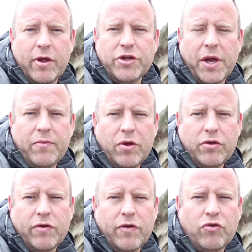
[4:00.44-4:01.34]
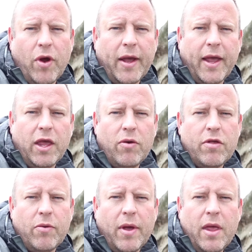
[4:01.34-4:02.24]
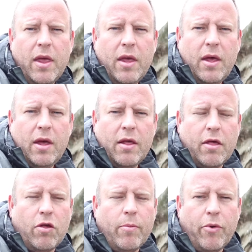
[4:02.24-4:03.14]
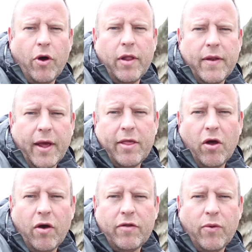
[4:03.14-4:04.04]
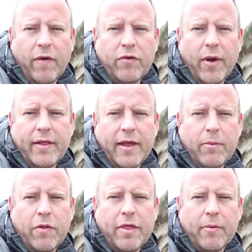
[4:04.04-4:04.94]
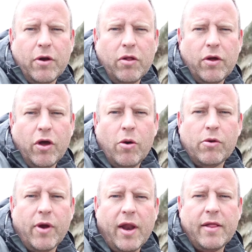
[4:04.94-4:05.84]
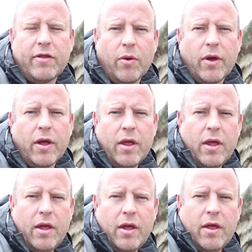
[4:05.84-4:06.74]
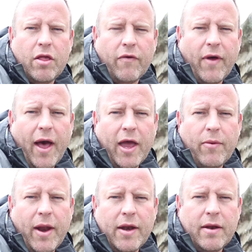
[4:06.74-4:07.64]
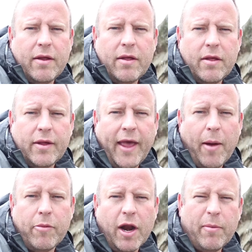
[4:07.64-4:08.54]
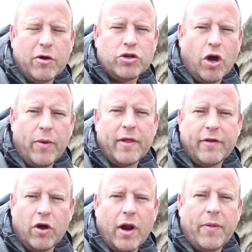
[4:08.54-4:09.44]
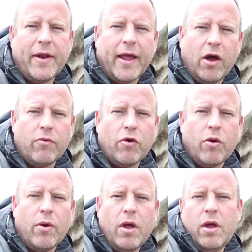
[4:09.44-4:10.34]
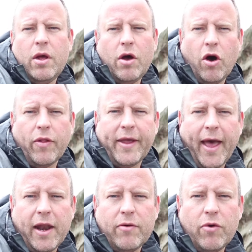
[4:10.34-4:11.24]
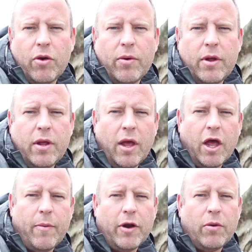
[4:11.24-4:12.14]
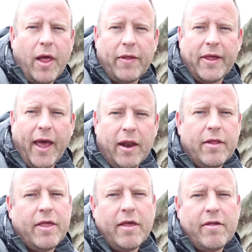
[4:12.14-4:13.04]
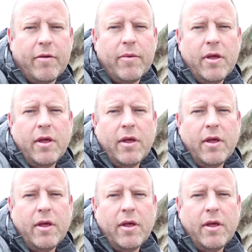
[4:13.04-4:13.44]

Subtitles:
in general, just to try and get used to it. At some point in the next sort of 12 to 18 months, I'm going to look at upgrading to a sort of a higher end camera, and I'm not sure whether to go down the Nikon route or the Canon route. I do like the Canon system,